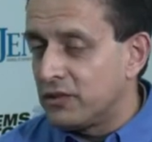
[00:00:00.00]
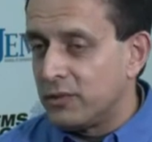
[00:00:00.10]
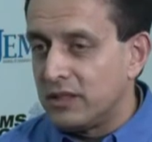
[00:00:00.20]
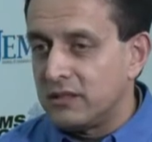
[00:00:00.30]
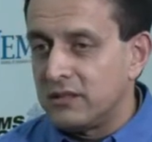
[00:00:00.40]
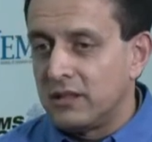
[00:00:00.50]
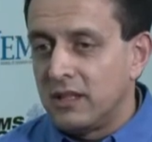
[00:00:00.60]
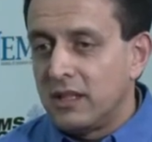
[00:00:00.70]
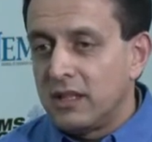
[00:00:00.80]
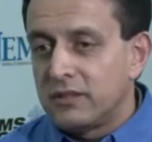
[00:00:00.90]
as well.
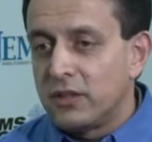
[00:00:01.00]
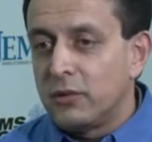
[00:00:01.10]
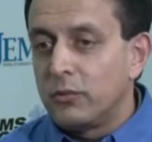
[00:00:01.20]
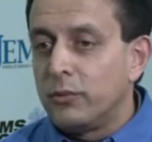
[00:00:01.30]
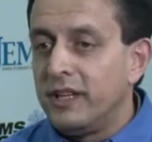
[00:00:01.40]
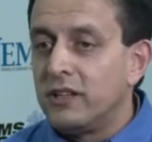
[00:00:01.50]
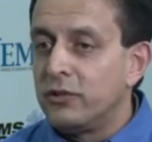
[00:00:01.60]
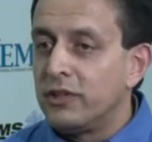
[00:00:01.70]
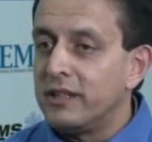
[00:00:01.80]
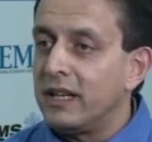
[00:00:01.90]
So we
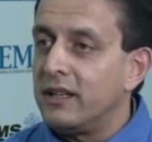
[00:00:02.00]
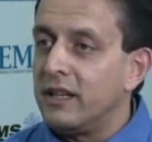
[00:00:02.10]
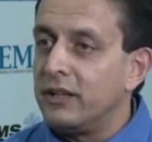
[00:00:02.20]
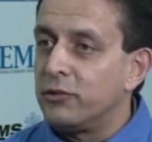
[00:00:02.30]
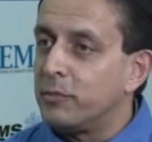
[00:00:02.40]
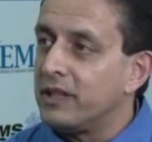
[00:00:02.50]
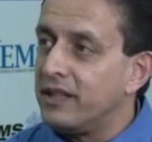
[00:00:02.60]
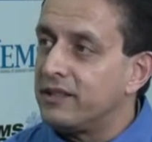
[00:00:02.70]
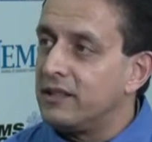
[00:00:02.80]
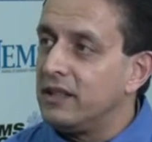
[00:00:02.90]
included that and
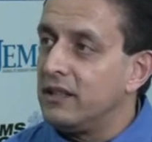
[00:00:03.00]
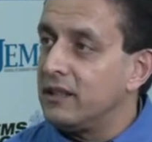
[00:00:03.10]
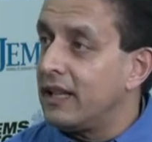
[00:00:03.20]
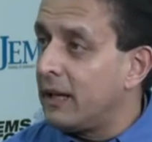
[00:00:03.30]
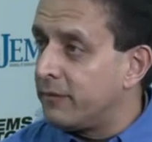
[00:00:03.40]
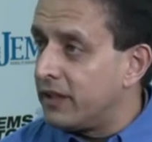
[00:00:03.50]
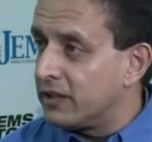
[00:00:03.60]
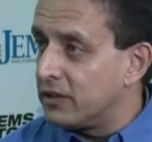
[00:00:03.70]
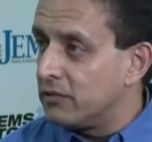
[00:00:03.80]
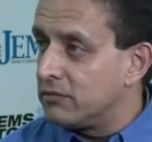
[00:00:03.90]
replaced the lab
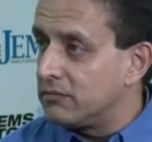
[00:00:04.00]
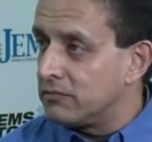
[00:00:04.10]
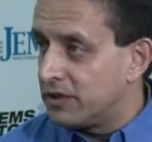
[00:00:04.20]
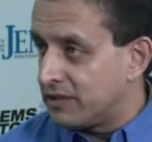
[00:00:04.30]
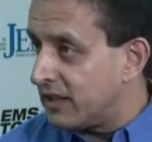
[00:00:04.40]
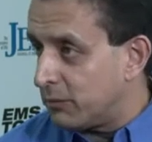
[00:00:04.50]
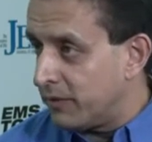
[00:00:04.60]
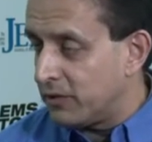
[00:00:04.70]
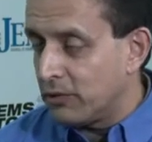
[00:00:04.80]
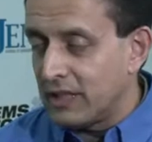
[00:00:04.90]
value, because again, we
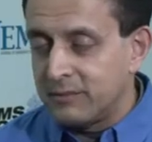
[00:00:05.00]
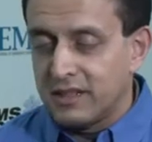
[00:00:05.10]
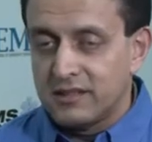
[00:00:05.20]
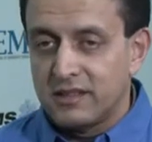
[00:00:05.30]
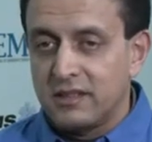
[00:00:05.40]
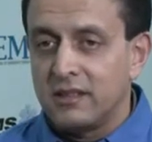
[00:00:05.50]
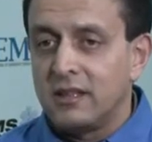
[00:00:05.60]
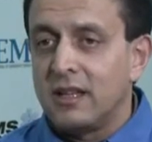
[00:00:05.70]
have no lab testing.